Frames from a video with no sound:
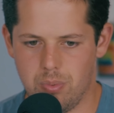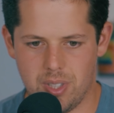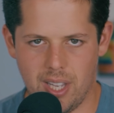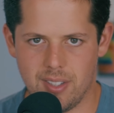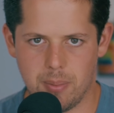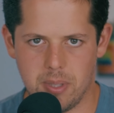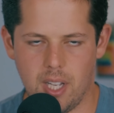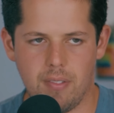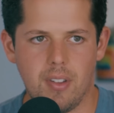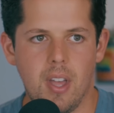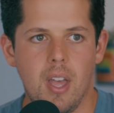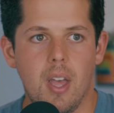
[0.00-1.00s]
saying some
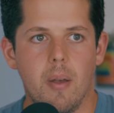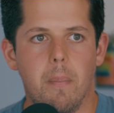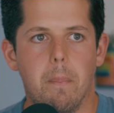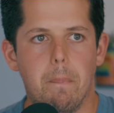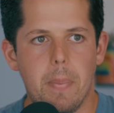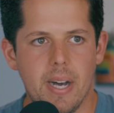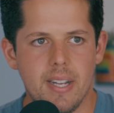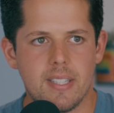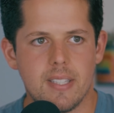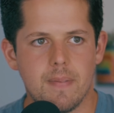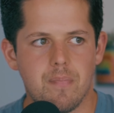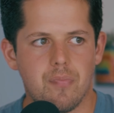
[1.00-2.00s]
stuff.
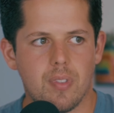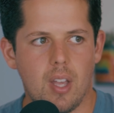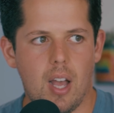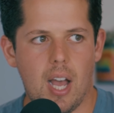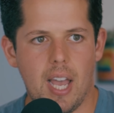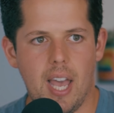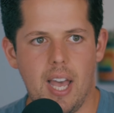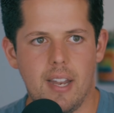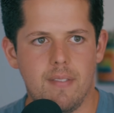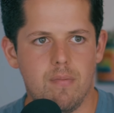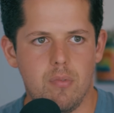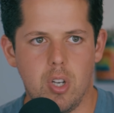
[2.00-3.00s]
But I
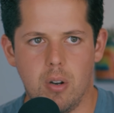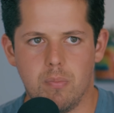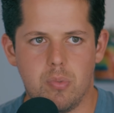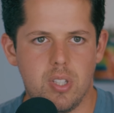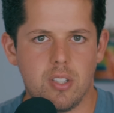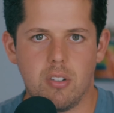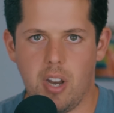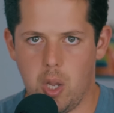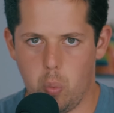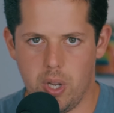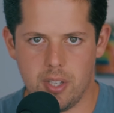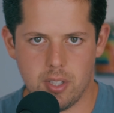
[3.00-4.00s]
had, you know, six or
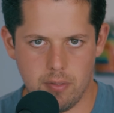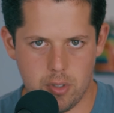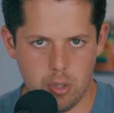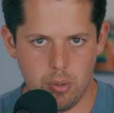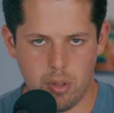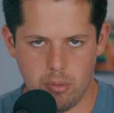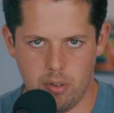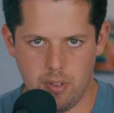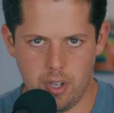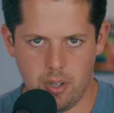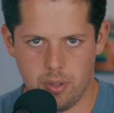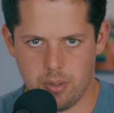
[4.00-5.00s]
eight weeks of two to three
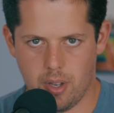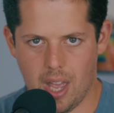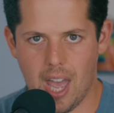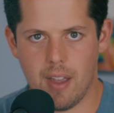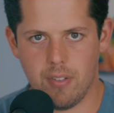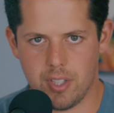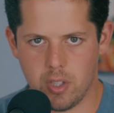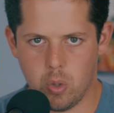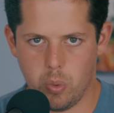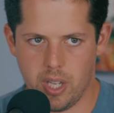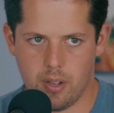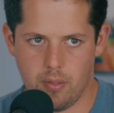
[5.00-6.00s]
videos every
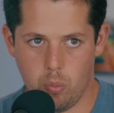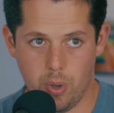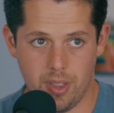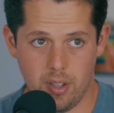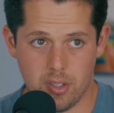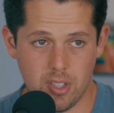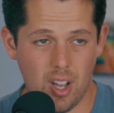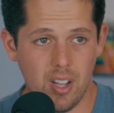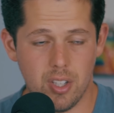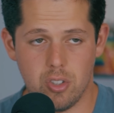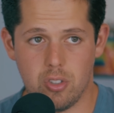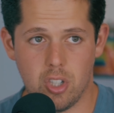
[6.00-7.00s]
single week with a
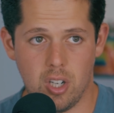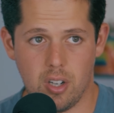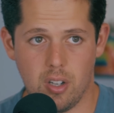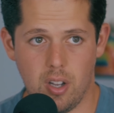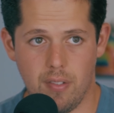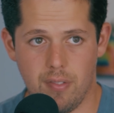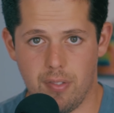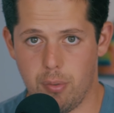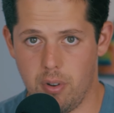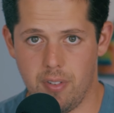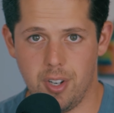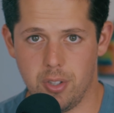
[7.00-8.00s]
solid chunk of
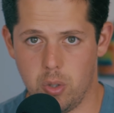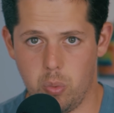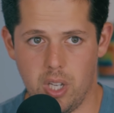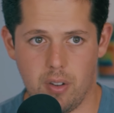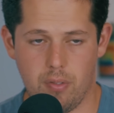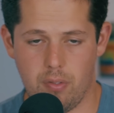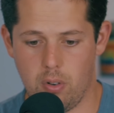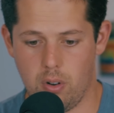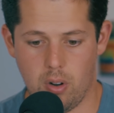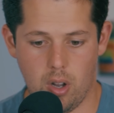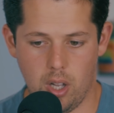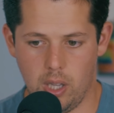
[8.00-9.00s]
three videos a week
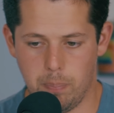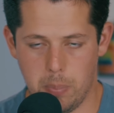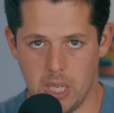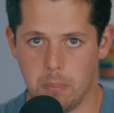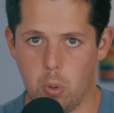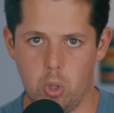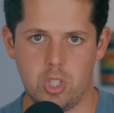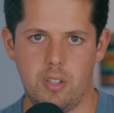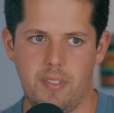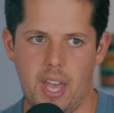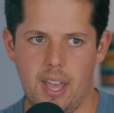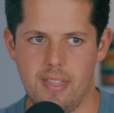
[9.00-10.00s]
for a big portion
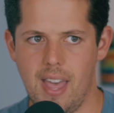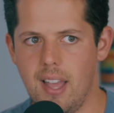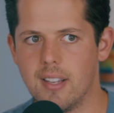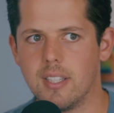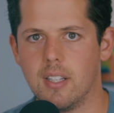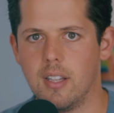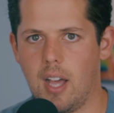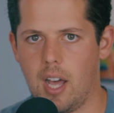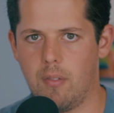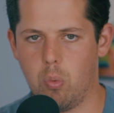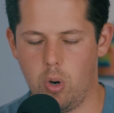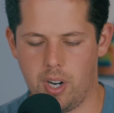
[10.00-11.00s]
of that. And that is a
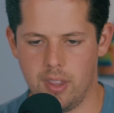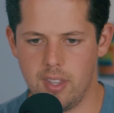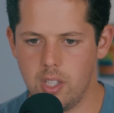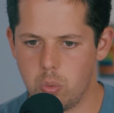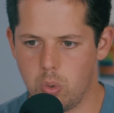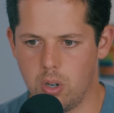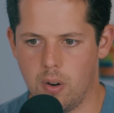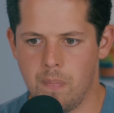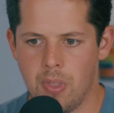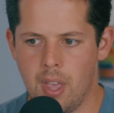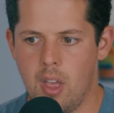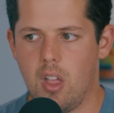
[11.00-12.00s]
lot of work. And these were
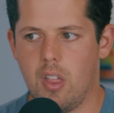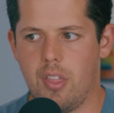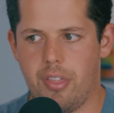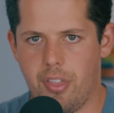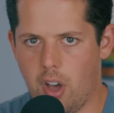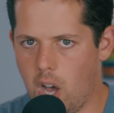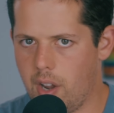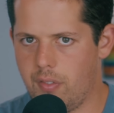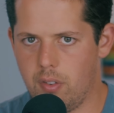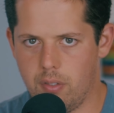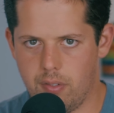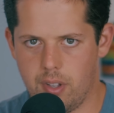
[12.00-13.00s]

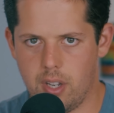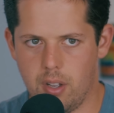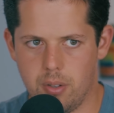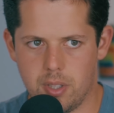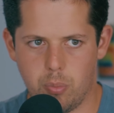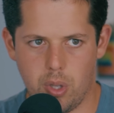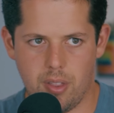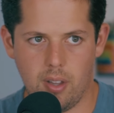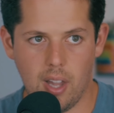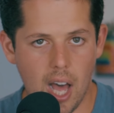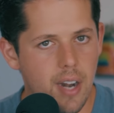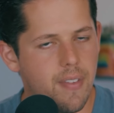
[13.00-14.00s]
thoughtful videos with a
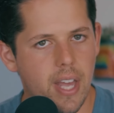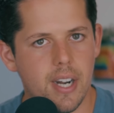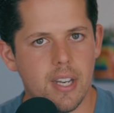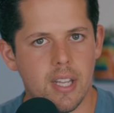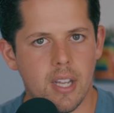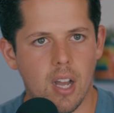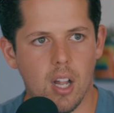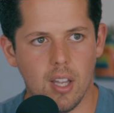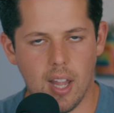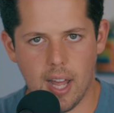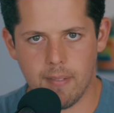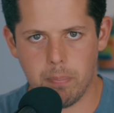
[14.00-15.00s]
lot of editing, a
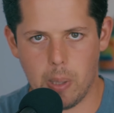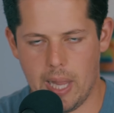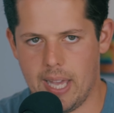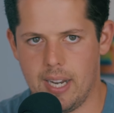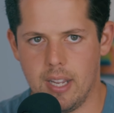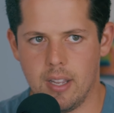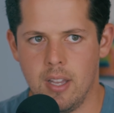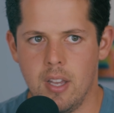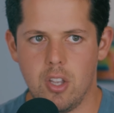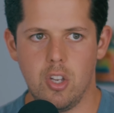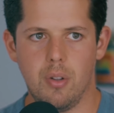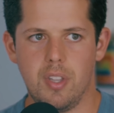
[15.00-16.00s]
lot of planning.
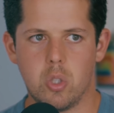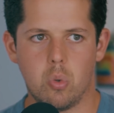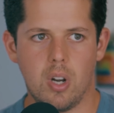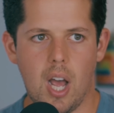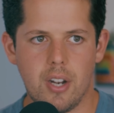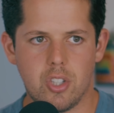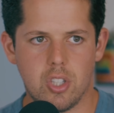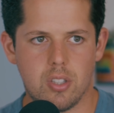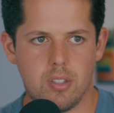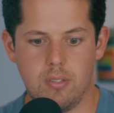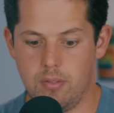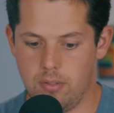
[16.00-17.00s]
You know, these were not
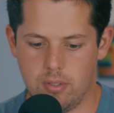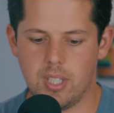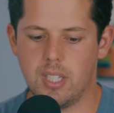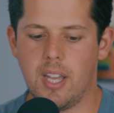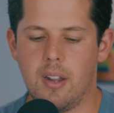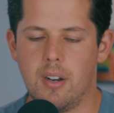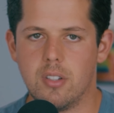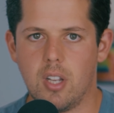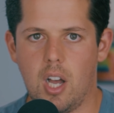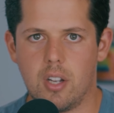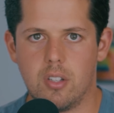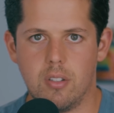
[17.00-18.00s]
just sit down and
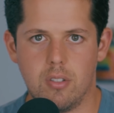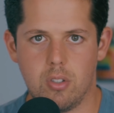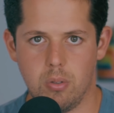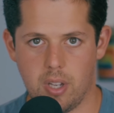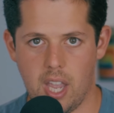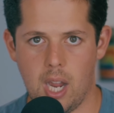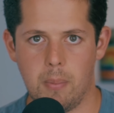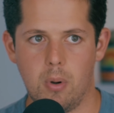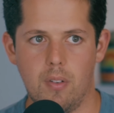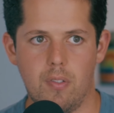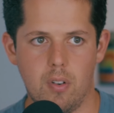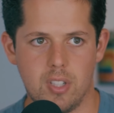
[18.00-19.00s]
talk to a
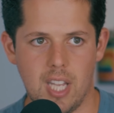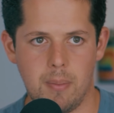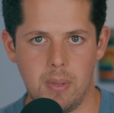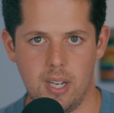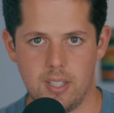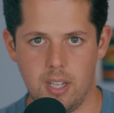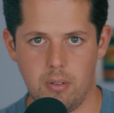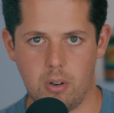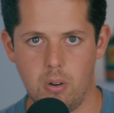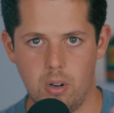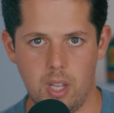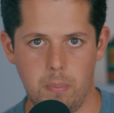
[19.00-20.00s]
camera for 10 minutes, hit
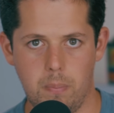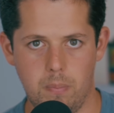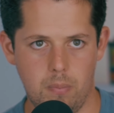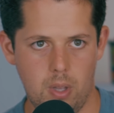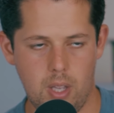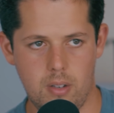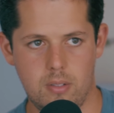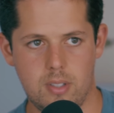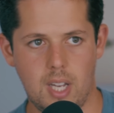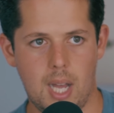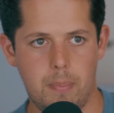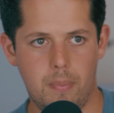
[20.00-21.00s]
record, hit hit
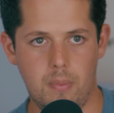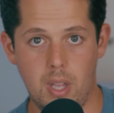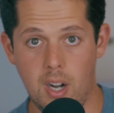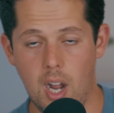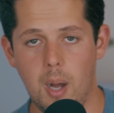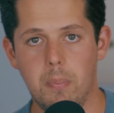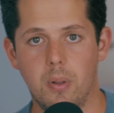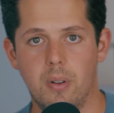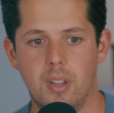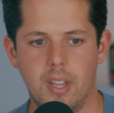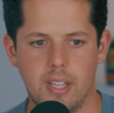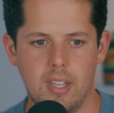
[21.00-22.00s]
stop and upload
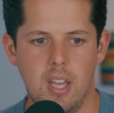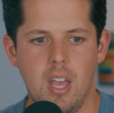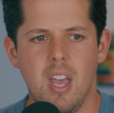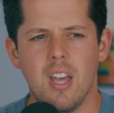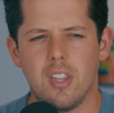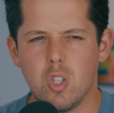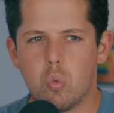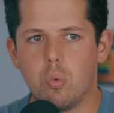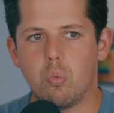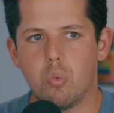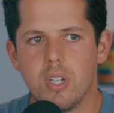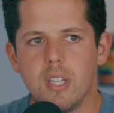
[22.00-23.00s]
it. Like these were
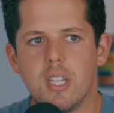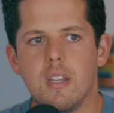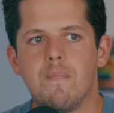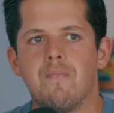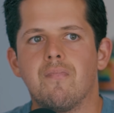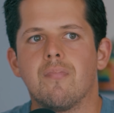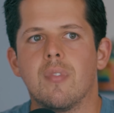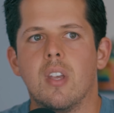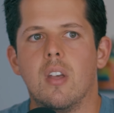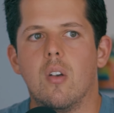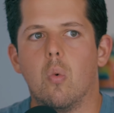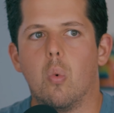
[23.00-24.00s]
really
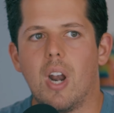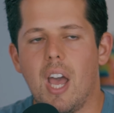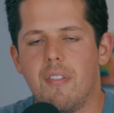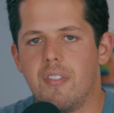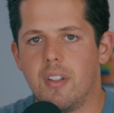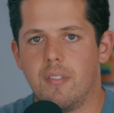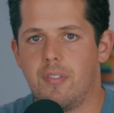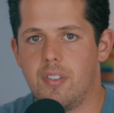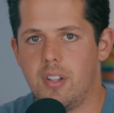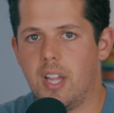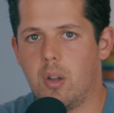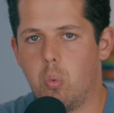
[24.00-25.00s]
what I feel
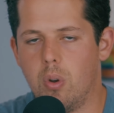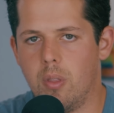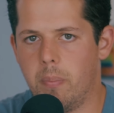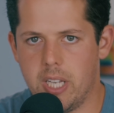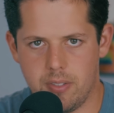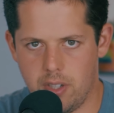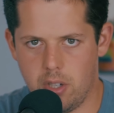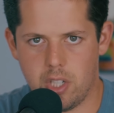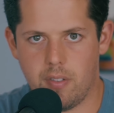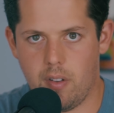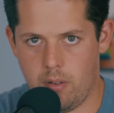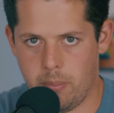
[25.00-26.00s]
feel like were the best videos
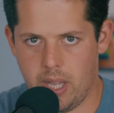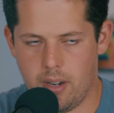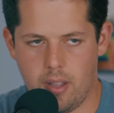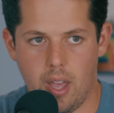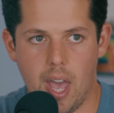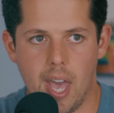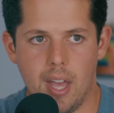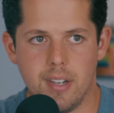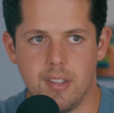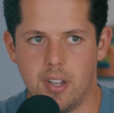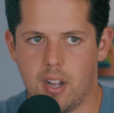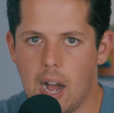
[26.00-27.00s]
I've ever made.
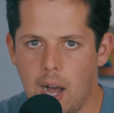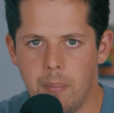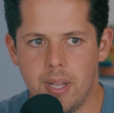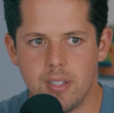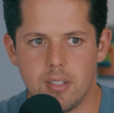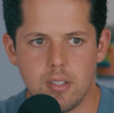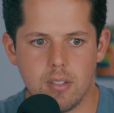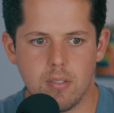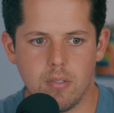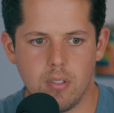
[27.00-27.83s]
And the comments